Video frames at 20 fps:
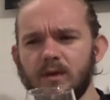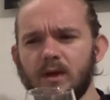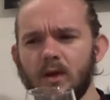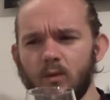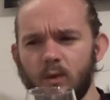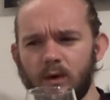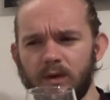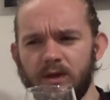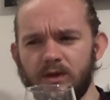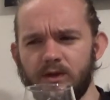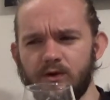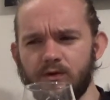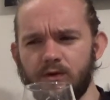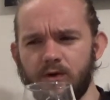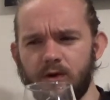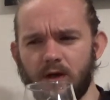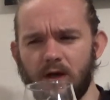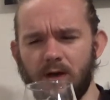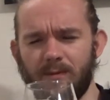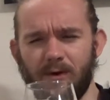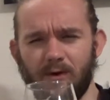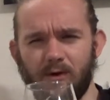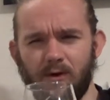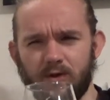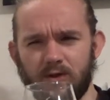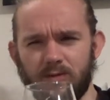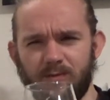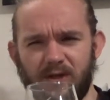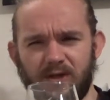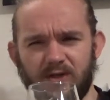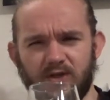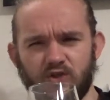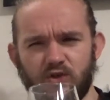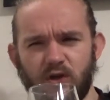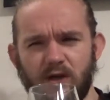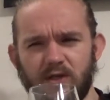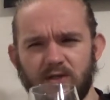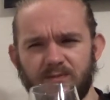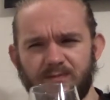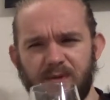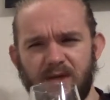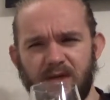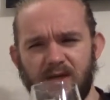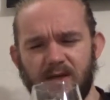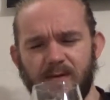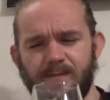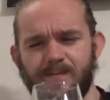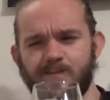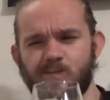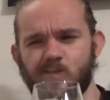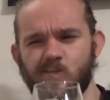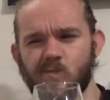one that you're going to come across. I mean, it strikes me